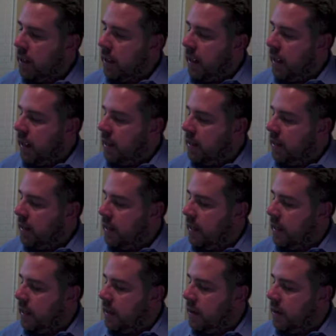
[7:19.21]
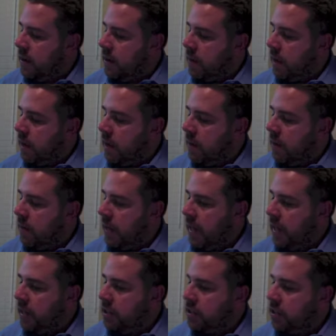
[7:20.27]
And then
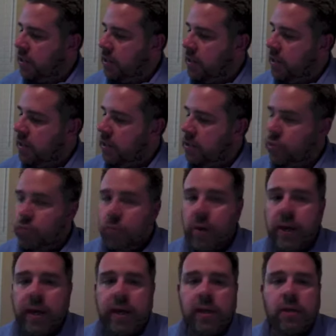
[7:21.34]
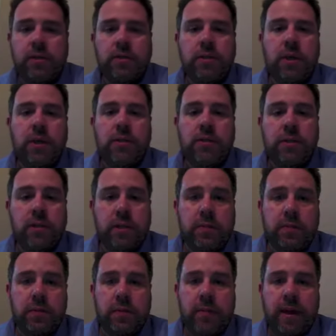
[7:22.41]
page 20 talks a
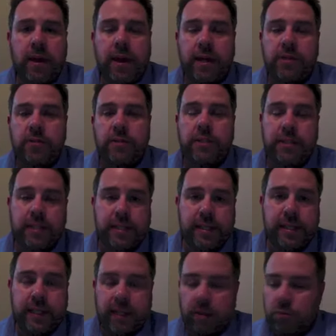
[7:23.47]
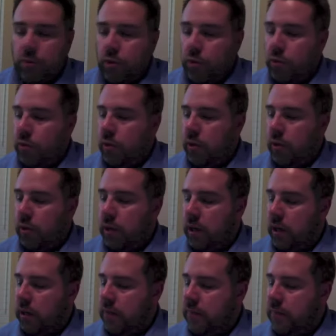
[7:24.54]
little bit about actually deleting a row or a
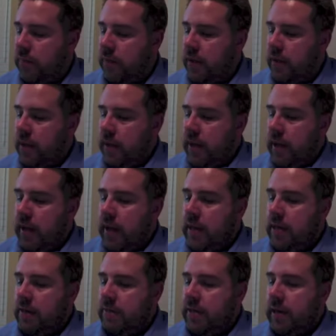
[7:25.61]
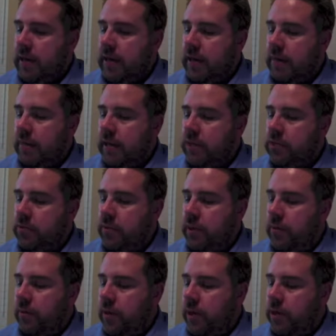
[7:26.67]
column. And then finally on page
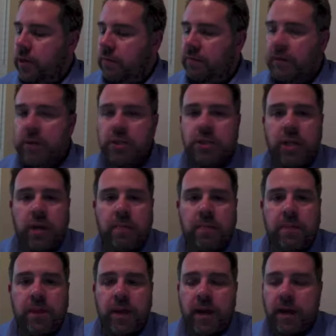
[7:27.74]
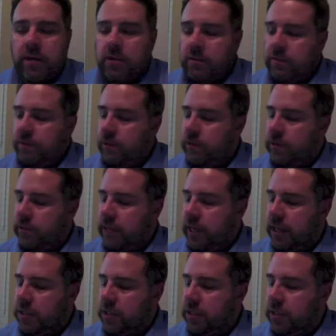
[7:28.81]
21 you finish up that first
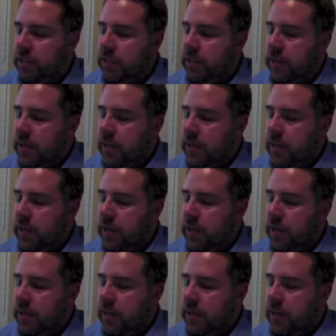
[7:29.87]
section,